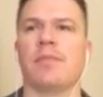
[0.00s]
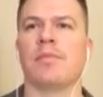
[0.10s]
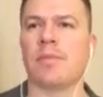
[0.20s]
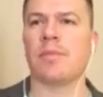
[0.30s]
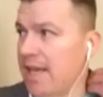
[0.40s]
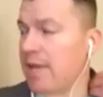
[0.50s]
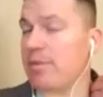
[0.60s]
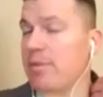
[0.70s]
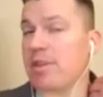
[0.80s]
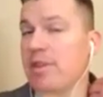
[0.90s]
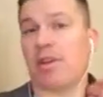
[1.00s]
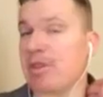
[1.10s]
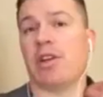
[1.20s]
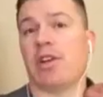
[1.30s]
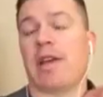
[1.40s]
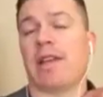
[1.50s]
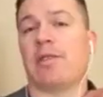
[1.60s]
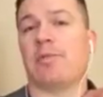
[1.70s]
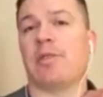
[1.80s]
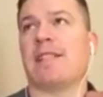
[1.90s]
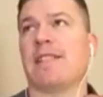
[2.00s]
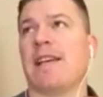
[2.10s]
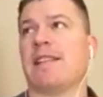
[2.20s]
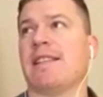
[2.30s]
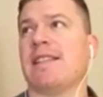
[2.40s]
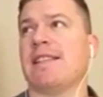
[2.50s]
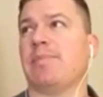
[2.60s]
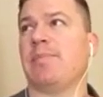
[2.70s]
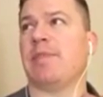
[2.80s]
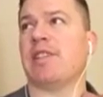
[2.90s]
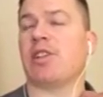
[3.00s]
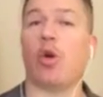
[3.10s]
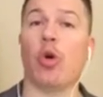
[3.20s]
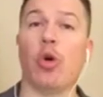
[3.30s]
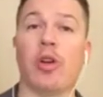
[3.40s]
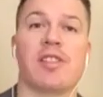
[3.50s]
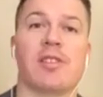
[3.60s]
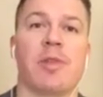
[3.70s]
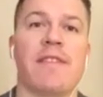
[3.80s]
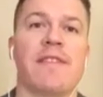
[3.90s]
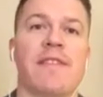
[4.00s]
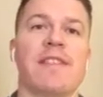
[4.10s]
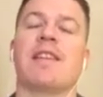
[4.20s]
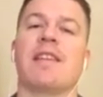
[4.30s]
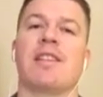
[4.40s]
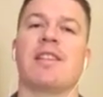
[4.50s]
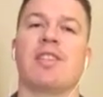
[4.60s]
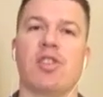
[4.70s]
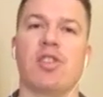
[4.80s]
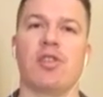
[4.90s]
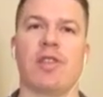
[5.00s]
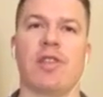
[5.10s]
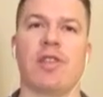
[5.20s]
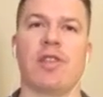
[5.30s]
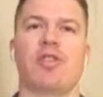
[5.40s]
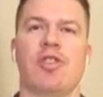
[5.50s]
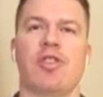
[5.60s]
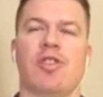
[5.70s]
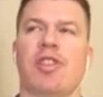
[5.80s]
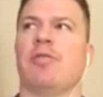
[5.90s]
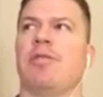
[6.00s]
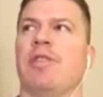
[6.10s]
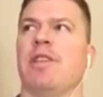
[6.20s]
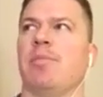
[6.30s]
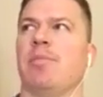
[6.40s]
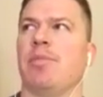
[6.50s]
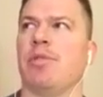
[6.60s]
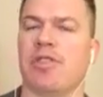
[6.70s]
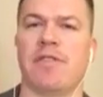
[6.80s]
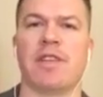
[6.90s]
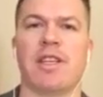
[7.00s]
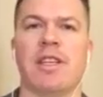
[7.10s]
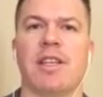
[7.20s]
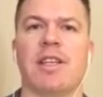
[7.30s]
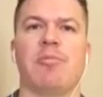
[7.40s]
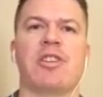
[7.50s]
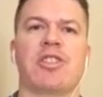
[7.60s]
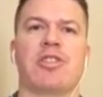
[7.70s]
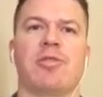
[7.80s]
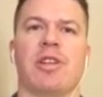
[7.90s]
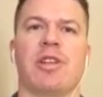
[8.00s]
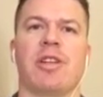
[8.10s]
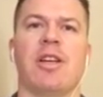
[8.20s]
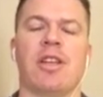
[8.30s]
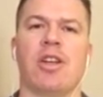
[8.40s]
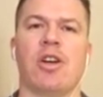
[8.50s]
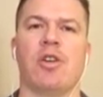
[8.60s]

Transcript: It can be solved, and the reason is that these courts, right? This is how they get us too, like with the Social Security and the birth certificate and registering,